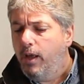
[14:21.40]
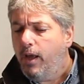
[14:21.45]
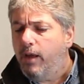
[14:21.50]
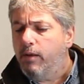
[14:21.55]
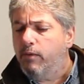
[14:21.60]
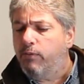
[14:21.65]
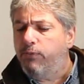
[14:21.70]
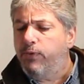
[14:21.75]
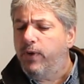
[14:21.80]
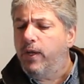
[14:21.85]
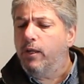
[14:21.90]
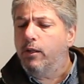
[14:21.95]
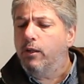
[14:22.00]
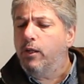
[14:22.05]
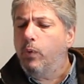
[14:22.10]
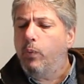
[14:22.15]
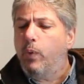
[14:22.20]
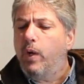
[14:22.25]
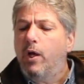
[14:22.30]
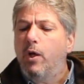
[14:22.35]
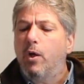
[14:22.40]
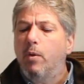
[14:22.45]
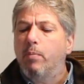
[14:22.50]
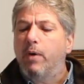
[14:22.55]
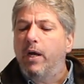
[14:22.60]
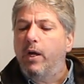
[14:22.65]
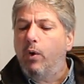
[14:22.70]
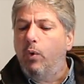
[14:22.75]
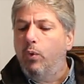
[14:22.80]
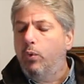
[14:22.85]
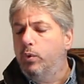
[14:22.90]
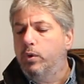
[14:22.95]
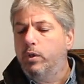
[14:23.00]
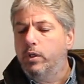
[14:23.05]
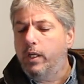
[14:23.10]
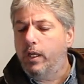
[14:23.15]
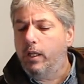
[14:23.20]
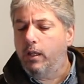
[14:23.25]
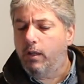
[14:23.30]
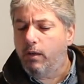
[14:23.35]
And fare thee well, my
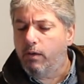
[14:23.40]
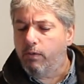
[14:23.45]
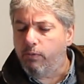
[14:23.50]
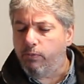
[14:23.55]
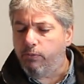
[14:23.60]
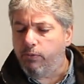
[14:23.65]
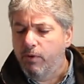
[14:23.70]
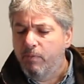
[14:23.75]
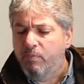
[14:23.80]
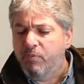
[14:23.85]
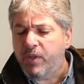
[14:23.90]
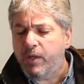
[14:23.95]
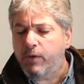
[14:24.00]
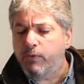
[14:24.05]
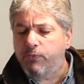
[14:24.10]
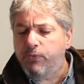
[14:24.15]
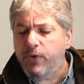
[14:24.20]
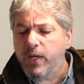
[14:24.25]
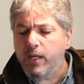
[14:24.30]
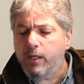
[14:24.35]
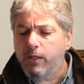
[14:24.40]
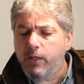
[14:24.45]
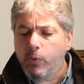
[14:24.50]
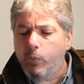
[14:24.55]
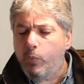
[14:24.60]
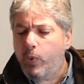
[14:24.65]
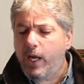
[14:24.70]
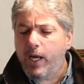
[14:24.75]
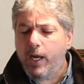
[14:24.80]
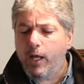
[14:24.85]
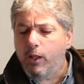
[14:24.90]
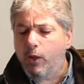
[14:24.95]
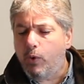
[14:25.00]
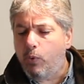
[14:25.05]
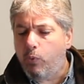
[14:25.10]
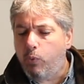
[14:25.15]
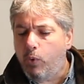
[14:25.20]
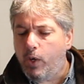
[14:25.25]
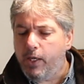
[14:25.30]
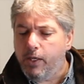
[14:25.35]
only love, and fare thee well a
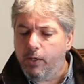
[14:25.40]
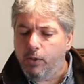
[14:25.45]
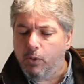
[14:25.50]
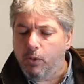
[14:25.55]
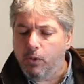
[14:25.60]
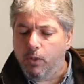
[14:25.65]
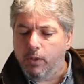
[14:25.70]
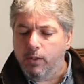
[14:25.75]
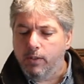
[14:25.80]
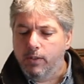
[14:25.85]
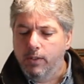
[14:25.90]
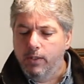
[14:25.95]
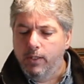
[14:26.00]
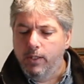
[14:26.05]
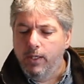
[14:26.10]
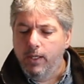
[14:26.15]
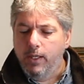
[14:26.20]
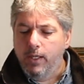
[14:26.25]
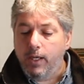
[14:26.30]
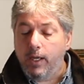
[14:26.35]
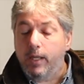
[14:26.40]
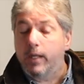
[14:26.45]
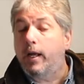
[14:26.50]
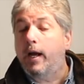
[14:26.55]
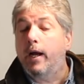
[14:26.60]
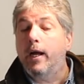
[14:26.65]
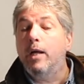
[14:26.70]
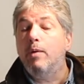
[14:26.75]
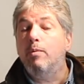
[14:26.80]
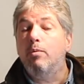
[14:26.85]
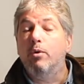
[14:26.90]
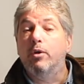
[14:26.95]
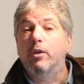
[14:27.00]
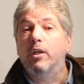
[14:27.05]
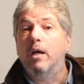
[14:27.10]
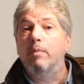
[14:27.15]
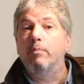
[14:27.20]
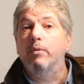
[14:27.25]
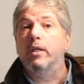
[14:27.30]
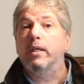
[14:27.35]
while, and I will
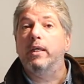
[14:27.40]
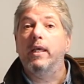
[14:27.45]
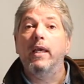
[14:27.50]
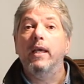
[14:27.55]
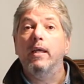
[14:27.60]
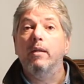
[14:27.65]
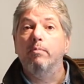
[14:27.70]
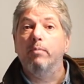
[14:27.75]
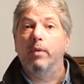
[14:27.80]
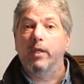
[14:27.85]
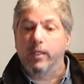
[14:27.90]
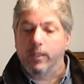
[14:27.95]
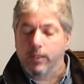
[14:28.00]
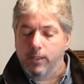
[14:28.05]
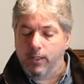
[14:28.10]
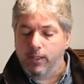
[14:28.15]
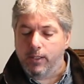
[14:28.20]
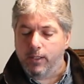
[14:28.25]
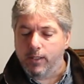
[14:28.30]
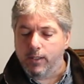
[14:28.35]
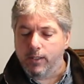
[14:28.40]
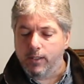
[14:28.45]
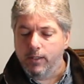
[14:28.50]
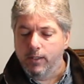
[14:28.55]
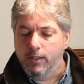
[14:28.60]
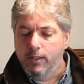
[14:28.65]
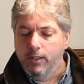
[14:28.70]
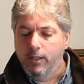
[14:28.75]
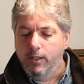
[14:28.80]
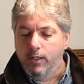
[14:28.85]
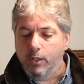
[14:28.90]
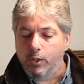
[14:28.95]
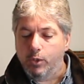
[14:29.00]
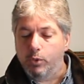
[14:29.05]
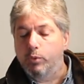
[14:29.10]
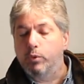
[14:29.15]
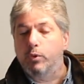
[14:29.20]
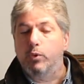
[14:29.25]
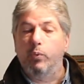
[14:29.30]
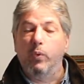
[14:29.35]
come again, my dear,
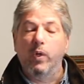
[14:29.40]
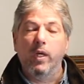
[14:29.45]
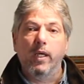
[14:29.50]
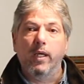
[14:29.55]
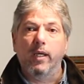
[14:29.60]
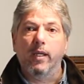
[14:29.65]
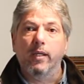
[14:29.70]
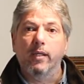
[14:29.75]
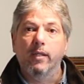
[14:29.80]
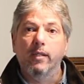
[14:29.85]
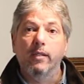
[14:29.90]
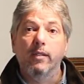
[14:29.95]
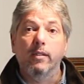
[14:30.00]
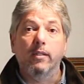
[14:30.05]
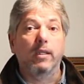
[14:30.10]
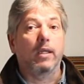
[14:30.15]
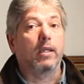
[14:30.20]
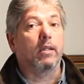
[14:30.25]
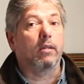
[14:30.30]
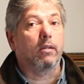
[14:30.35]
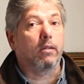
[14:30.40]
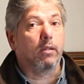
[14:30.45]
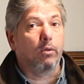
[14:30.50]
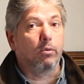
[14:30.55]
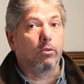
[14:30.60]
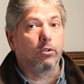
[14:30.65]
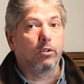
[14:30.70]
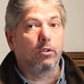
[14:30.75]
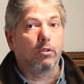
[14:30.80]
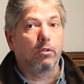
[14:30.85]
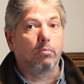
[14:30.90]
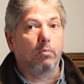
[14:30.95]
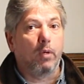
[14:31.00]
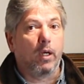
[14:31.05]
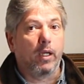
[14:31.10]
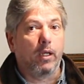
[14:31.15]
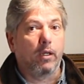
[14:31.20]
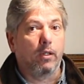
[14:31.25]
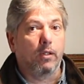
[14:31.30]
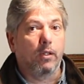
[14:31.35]
though it were 10,000
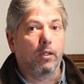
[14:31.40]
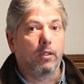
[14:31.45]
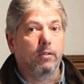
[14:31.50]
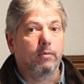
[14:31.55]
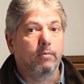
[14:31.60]
mile.